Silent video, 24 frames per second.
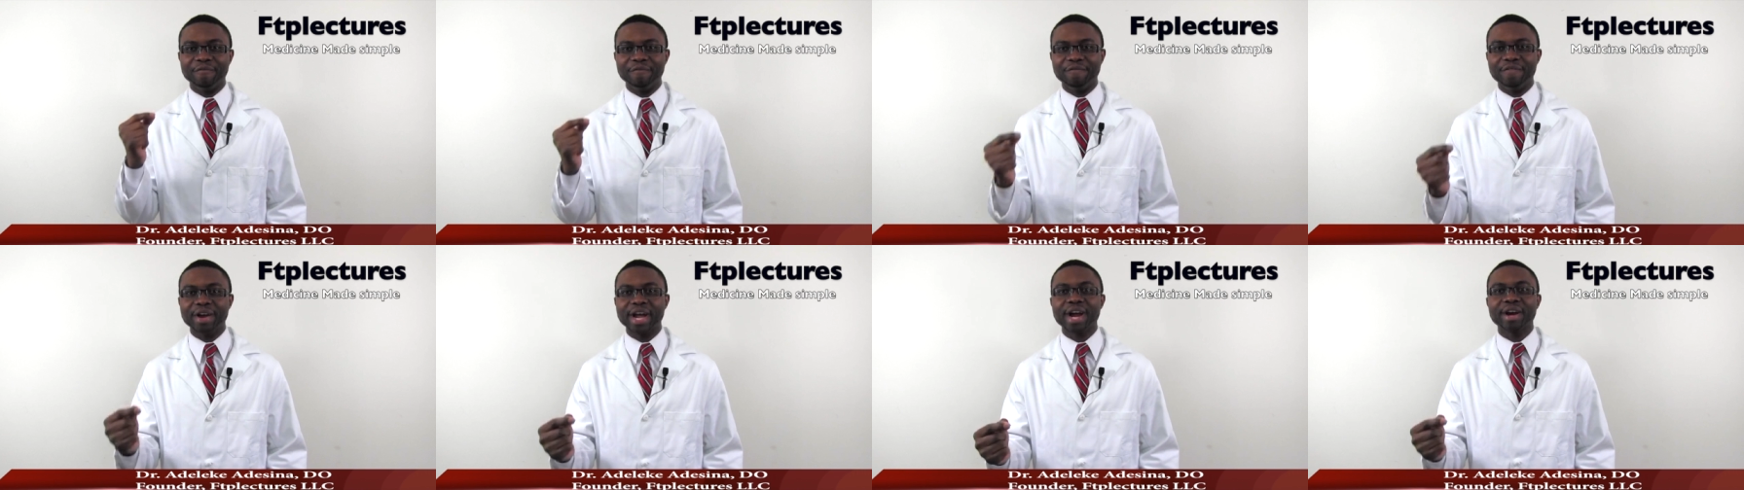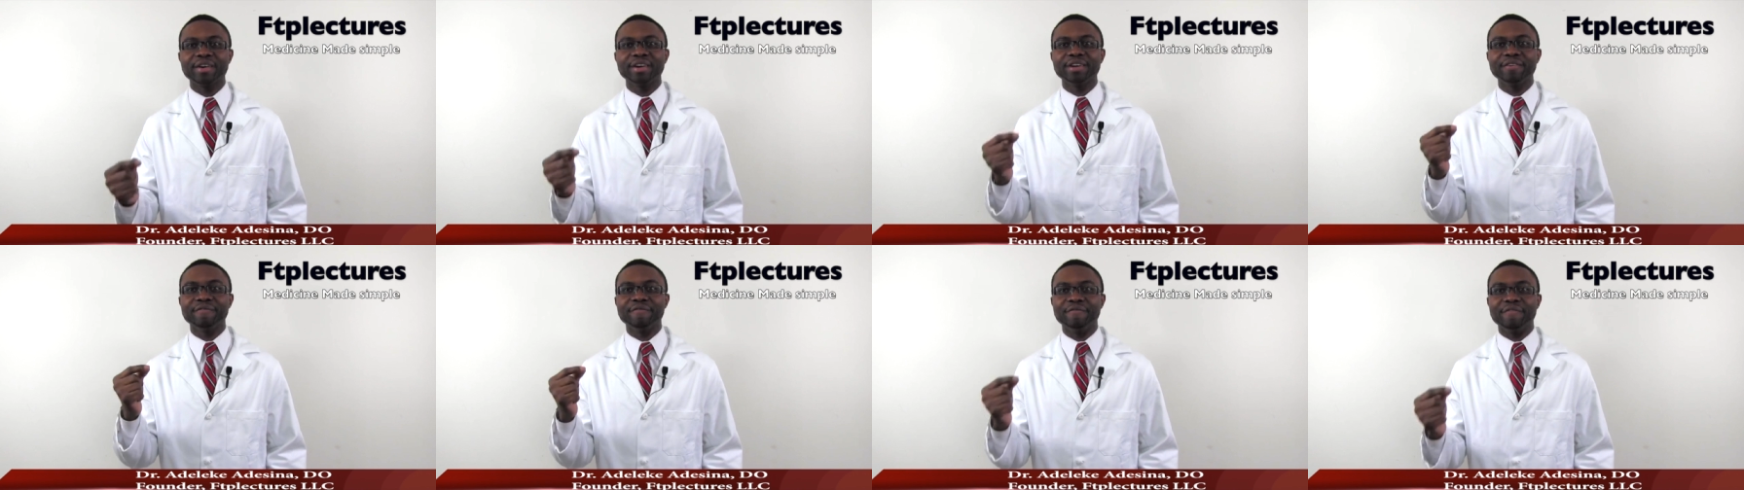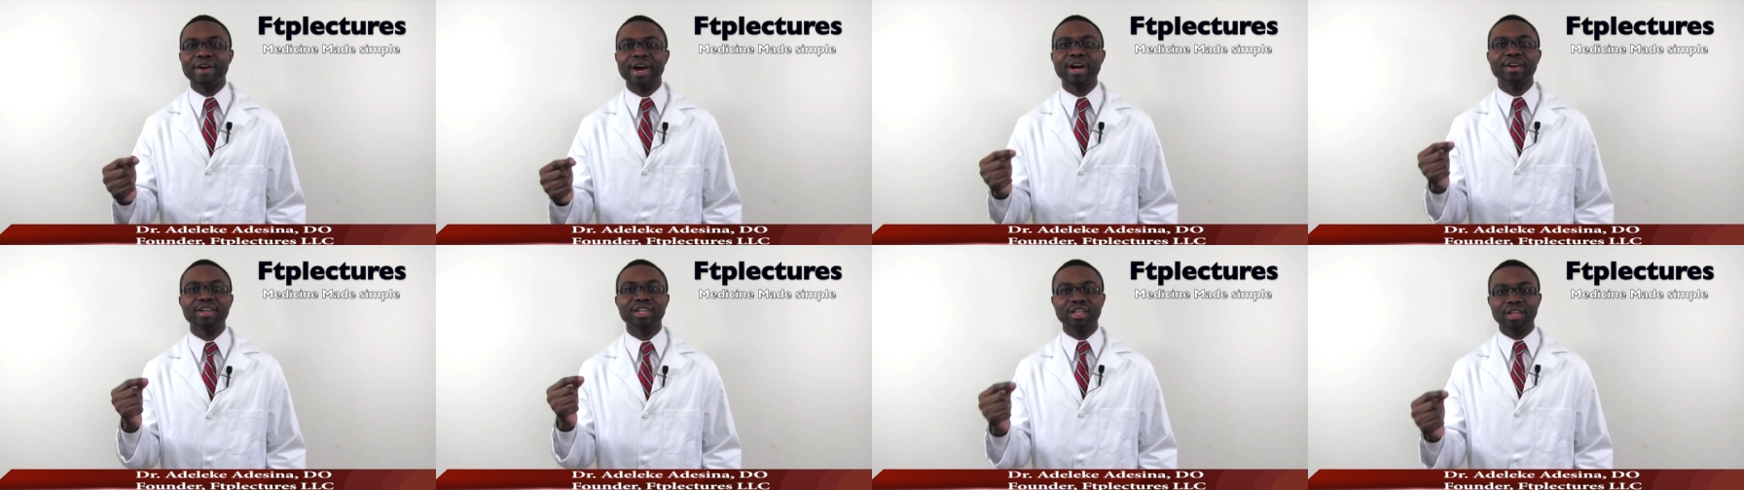a
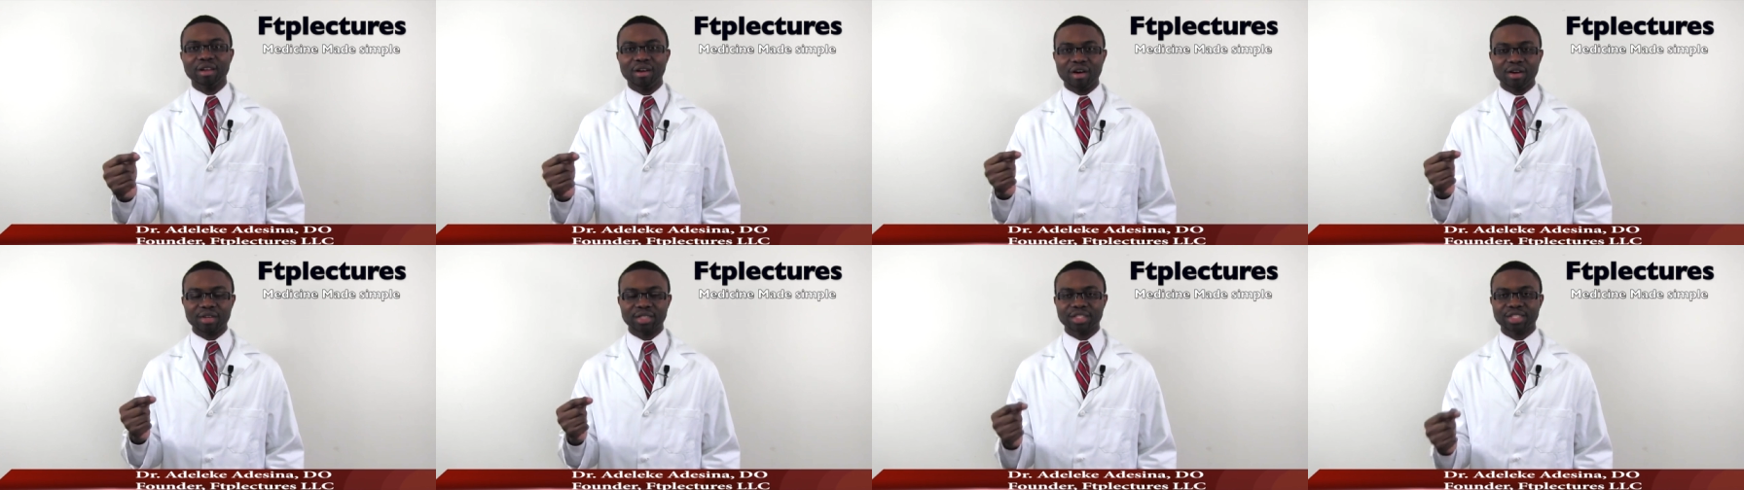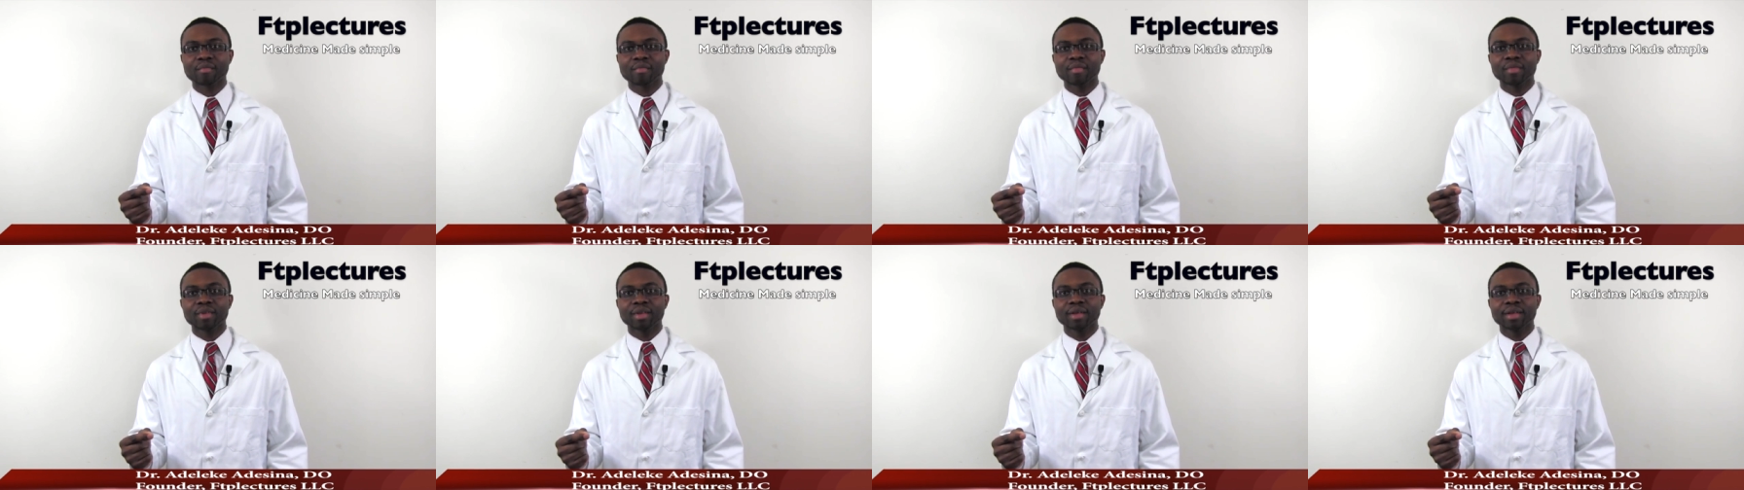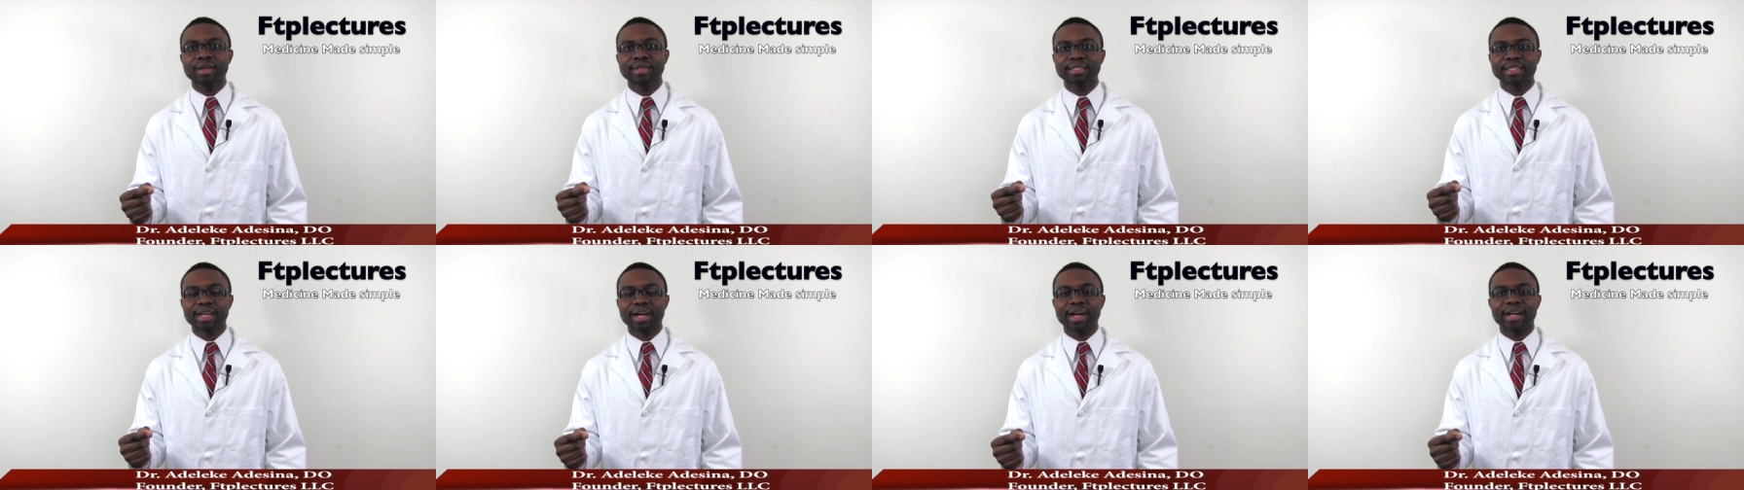very long
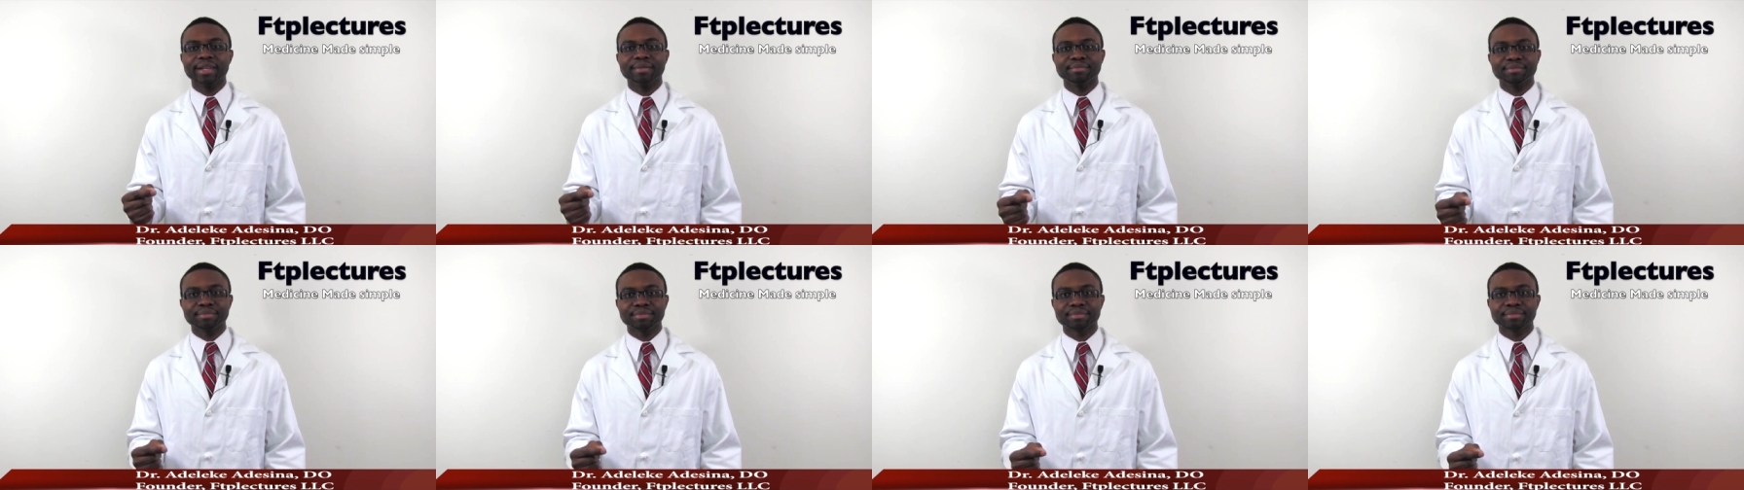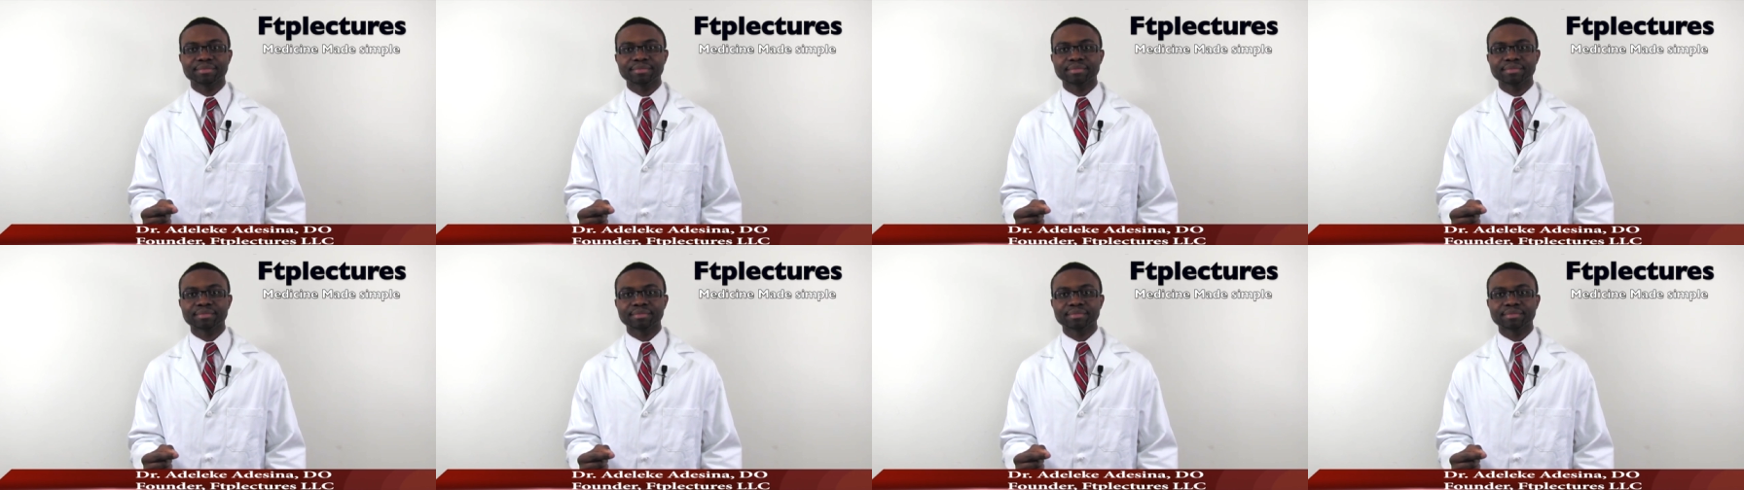time.